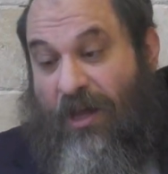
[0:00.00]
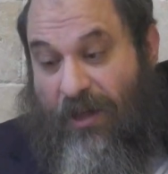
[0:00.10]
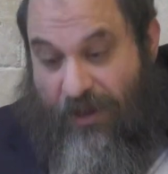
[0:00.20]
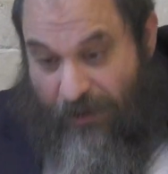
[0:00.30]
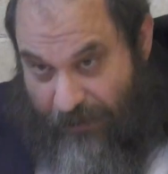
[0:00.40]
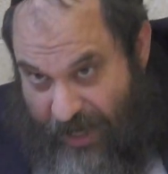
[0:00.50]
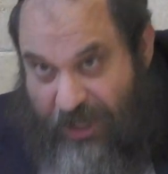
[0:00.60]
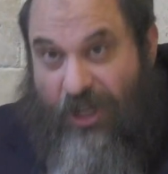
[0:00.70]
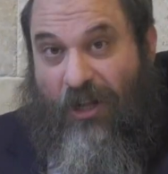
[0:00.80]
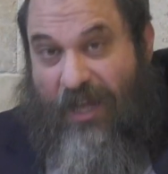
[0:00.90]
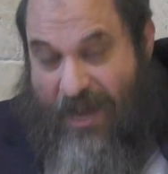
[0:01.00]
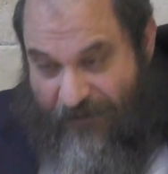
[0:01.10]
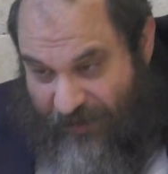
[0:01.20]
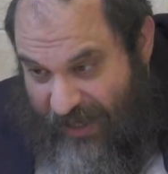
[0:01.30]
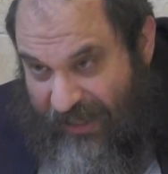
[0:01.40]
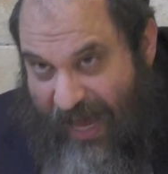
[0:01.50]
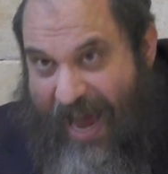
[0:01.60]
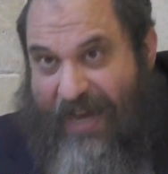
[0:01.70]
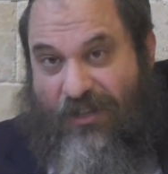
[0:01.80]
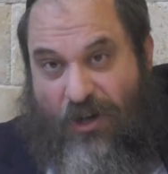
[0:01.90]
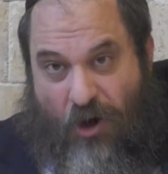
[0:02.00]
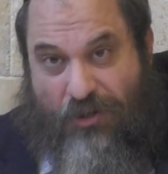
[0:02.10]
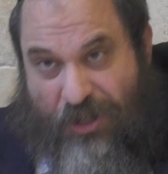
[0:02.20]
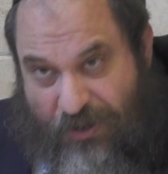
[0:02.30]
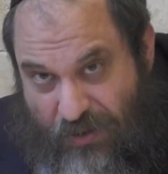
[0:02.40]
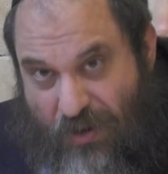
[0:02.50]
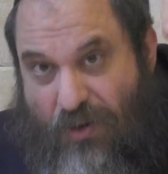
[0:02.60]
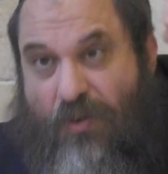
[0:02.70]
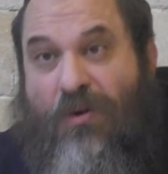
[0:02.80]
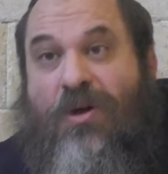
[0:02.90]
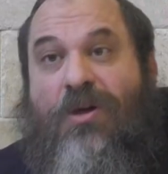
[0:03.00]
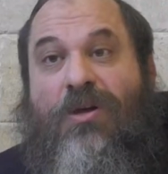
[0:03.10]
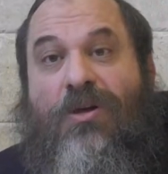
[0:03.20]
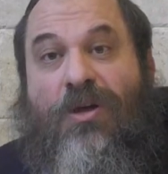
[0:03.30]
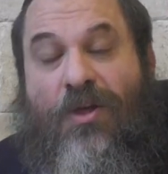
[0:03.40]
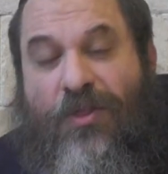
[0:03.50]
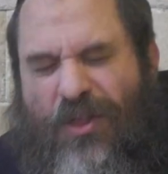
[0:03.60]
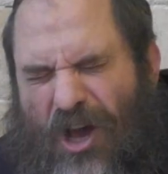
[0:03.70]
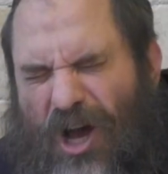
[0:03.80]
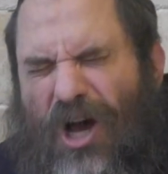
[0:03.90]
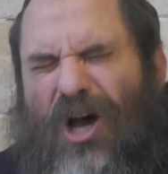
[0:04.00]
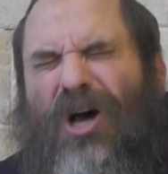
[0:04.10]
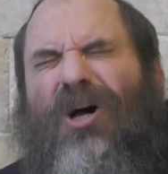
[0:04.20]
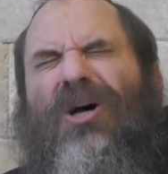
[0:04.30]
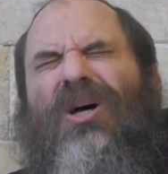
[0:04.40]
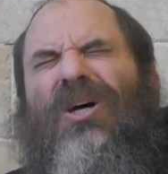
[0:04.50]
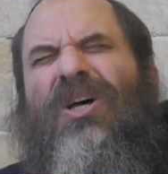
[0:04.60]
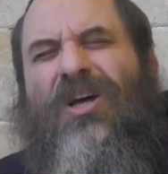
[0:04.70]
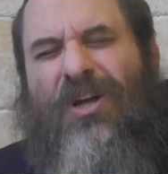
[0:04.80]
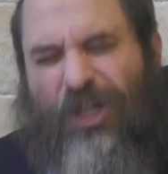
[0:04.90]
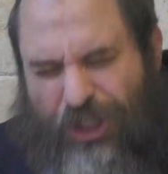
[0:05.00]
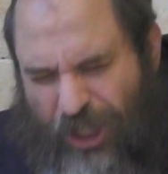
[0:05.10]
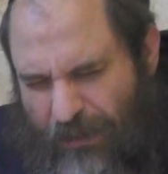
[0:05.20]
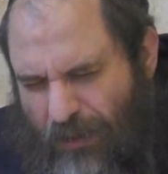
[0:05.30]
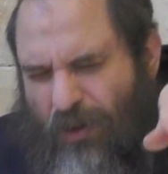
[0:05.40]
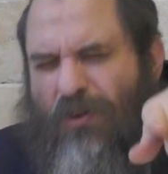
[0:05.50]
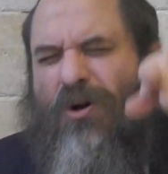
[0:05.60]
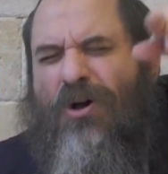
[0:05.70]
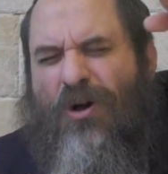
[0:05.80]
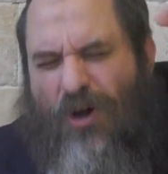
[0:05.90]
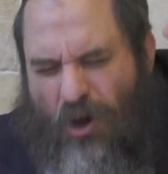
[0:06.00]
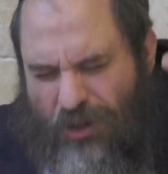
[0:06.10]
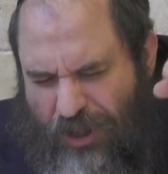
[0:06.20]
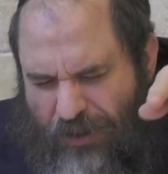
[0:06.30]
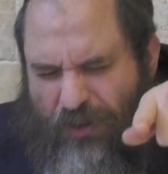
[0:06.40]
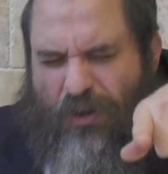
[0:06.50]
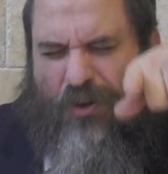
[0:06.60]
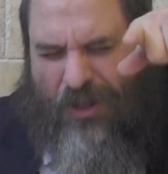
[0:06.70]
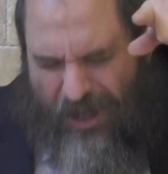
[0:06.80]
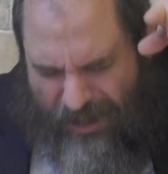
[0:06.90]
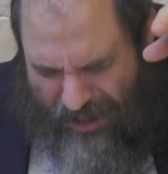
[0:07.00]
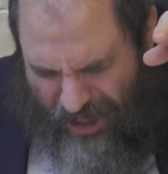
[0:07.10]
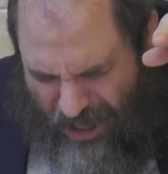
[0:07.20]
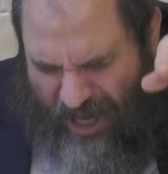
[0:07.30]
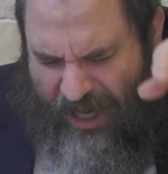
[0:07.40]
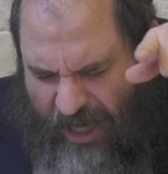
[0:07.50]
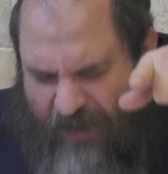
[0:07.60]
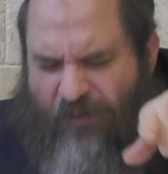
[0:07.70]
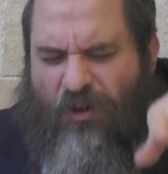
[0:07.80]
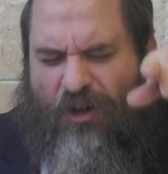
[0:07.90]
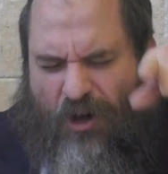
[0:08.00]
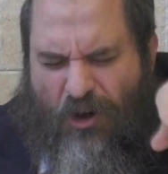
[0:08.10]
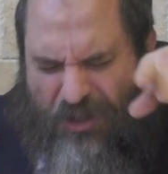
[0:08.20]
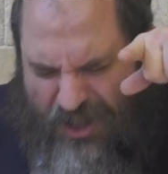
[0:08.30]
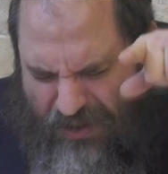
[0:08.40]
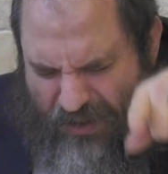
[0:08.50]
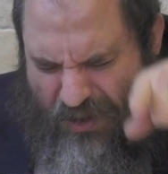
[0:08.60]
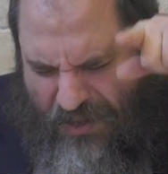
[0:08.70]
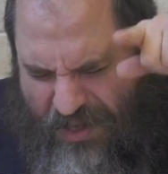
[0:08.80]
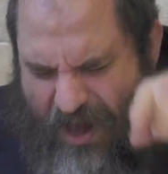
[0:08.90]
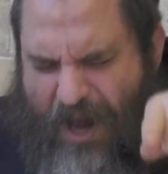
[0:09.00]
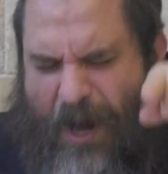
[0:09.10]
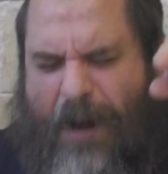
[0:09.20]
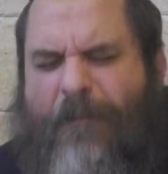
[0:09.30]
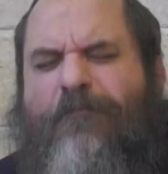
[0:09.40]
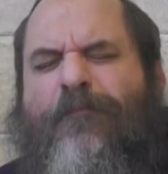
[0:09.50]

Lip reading: infinite light goes through the Reshimu, goes through the Keach HaGvul, goes through the